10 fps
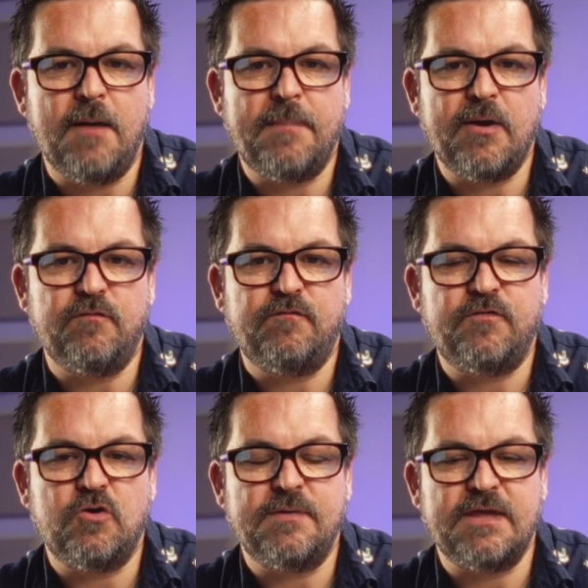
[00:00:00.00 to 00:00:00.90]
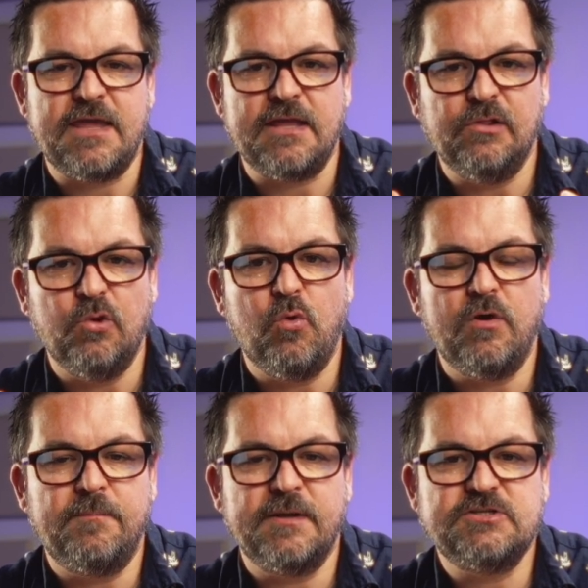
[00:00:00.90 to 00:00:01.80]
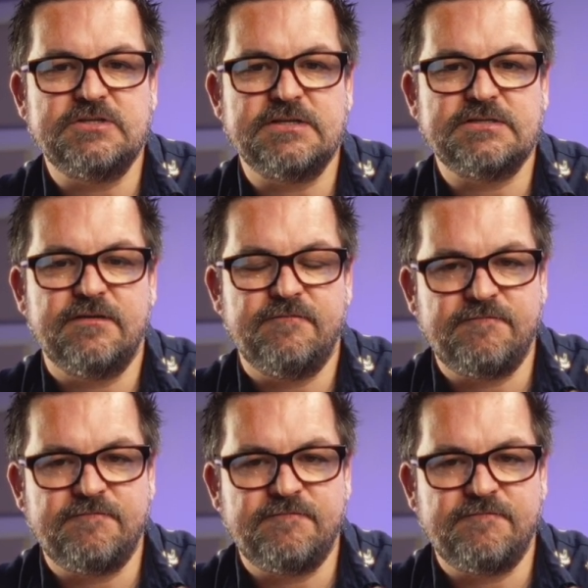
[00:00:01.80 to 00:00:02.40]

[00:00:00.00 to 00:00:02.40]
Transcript: about filming a lower budget,